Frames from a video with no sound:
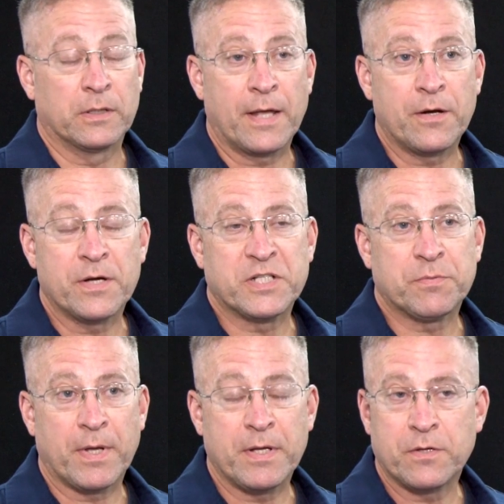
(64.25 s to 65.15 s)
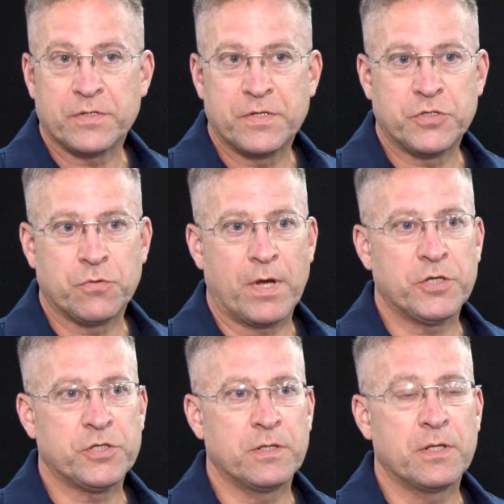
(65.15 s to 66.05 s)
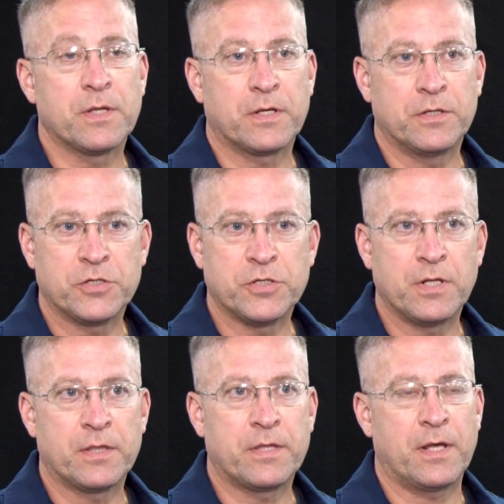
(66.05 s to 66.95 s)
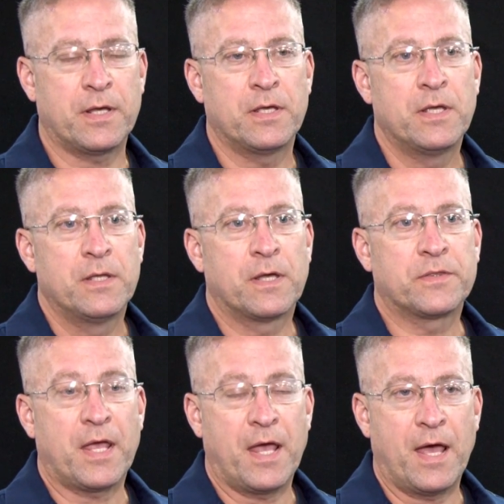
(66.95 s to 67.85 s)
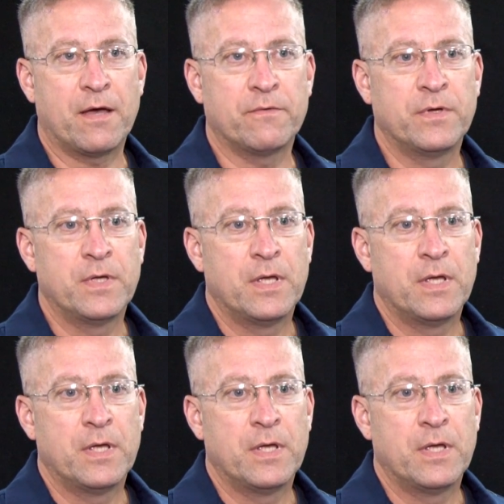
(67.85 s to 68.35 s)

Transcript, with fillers: a letter explaining their situation and the condition that they, that they have.